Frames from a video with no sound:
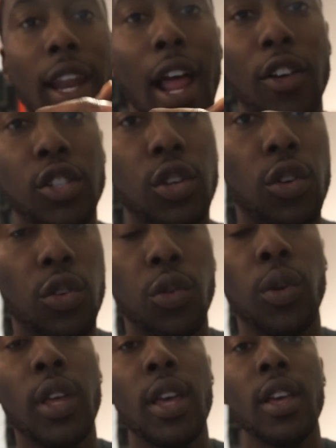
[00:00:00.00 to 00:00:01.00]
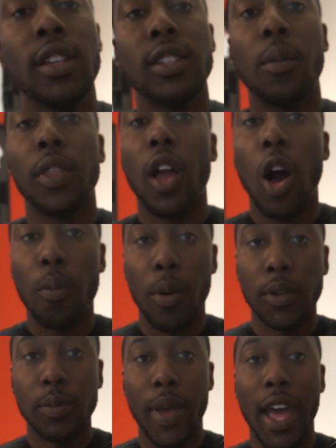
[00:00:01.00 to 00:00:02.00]
it, and I'll show you some of the
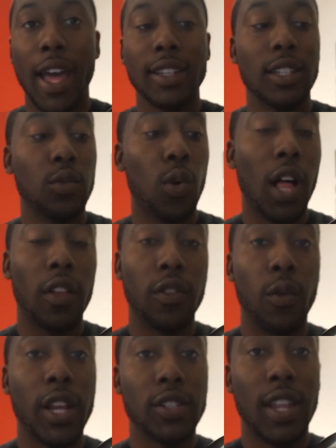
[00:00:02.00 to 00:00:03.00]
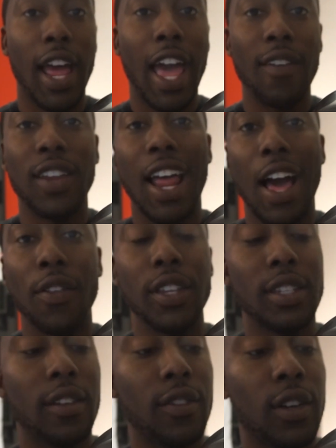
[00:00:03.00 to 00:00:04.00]
all-purpose pads as well, the ranges I have and how they
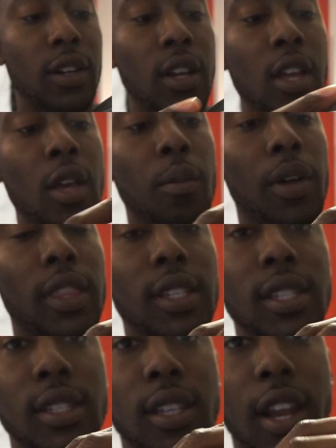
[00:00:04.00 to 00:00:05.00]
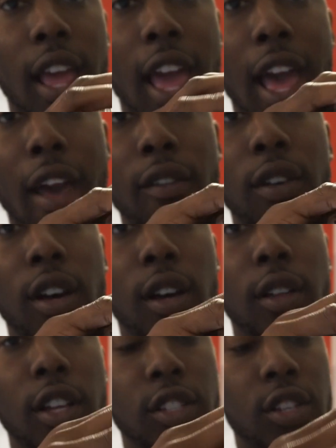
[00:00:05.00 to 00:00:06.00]
differ. But this is gonna have
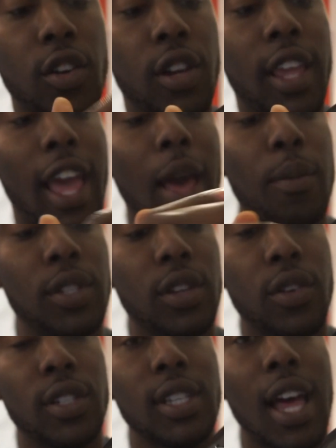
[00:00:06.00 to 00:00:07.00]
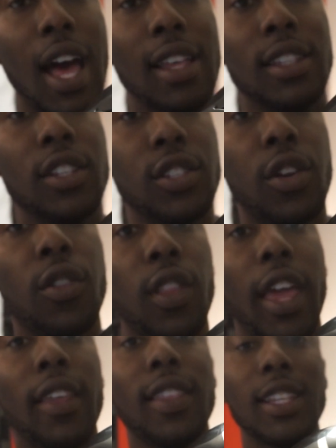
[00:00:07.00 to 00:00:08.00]
a certain cap, a certain size, and a certain
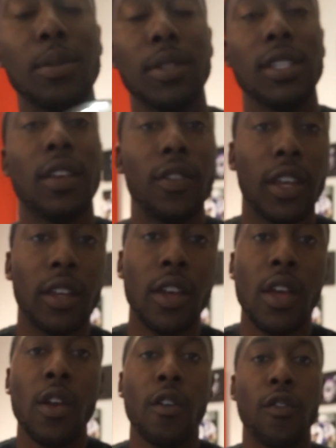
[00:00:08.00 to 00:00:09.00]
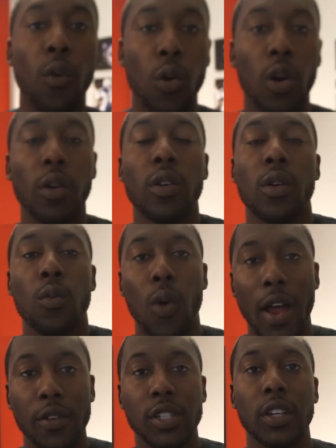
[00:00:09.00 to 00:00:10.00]
length that's specific for
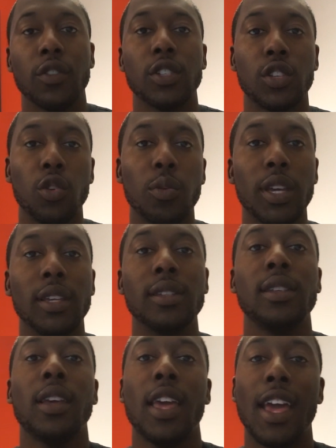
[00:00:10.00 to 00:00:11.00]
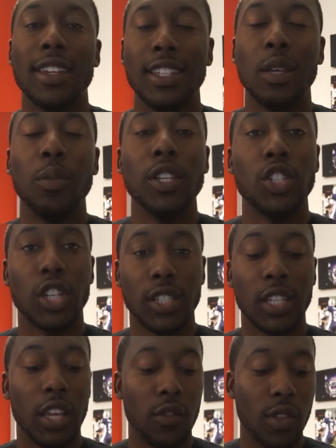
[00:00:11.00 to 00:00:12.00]
wide receivers, QBs, and DBs,
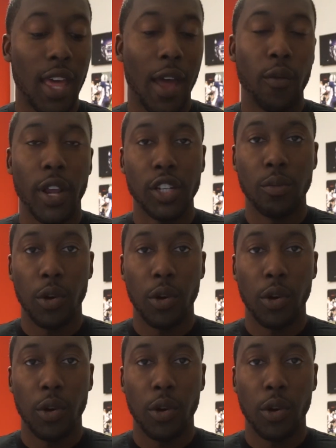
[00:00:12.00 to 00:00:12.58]
just to give you that range of